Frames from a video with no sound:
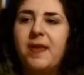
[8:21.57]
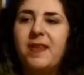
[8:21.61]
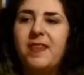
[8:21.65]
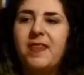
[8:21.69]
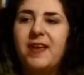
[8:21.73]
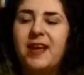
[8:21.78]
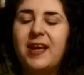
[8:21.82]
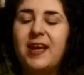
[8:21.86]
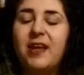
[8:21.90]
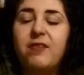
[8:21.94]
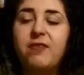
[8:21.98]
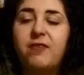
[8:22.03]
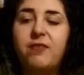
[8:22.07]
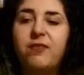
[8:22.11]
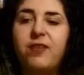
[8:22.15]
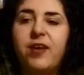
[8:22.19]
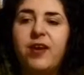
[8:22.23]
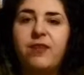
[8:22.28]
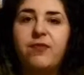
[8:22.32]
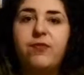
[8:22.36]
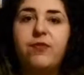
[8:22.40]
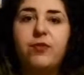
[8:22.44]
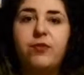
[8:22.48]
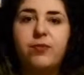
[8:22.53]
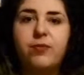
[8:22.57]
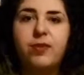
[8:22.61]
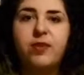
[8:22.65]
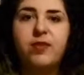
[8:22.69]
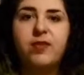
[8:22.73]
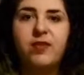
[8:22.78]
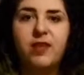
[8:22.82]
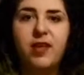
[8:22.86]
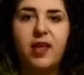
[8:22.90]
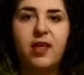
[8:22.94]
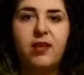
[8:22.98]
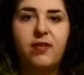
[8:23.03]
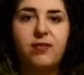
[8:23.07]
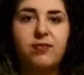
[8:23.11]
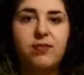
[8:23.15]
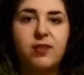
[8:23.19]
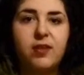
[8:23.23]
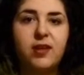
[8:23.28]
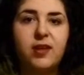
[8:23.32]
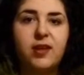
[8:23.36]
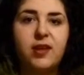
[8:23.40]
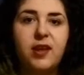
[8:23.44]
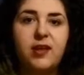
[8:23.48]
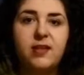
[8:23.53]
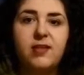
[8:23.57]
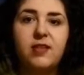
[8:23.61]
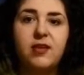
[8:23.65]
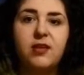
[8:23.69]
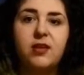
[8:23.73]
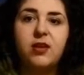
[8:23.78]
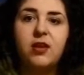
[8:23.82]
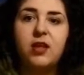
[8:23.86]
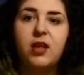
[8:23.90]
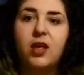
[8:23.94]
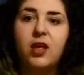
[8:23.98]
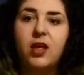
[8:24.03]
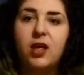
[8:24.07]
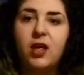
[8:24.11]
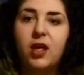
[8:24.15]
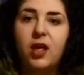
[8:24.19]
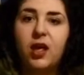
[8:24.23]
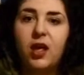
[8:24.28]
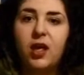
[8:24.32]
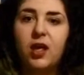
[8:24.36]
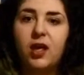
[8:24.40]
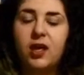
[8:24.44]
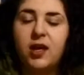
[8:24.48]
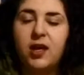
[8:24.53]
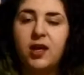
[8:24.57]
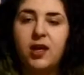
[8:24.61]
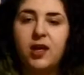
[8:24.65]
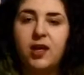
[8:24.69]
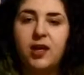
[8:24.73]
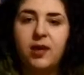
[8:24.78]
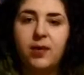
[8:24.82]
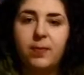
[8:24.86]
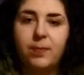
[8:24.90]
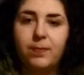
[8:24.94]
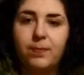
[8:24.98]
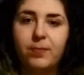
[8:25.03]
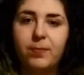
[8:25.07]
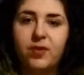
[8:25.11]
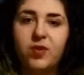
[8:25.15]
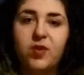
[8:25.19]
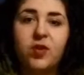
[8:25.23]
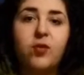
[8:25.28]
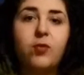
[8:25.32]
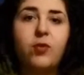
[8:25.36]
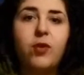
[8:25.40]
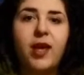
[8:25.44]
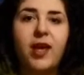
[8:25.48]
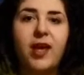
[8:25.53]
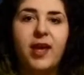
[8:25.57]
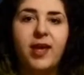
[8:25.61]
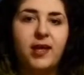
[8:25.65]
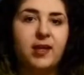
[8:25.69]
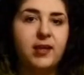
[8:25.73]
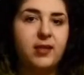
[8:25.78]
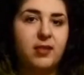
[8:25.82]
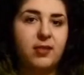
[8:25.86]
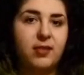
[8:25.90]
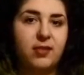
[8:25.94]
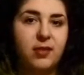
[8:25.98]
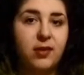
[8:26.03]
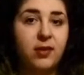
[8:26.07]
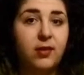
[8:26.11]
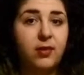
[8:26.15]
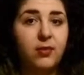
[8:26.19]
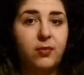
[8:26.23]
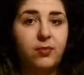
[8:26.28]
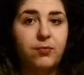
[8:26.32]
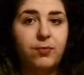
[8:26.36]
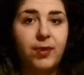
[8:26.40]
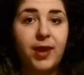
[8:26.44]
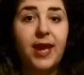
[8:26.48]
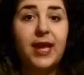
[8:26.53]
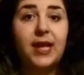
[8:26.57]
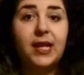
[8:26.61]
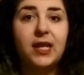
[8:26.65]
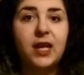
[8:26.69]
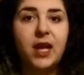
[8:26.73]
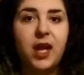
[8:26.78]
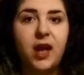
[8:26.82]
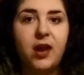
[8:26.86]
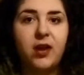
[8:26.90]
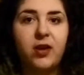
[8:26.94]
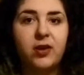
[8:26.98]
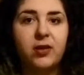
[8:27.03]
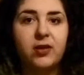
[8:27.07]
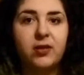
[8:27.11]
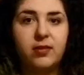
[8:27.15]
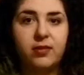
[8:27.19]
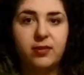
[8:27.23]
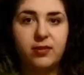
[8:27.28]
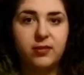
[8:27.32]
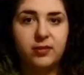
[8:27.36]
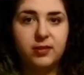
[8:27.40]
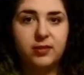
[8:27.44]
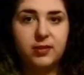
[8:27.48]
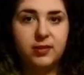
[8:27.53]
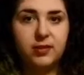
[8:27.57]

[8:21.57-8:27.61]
they can vent for themselves, it doesn't degrade the male characters.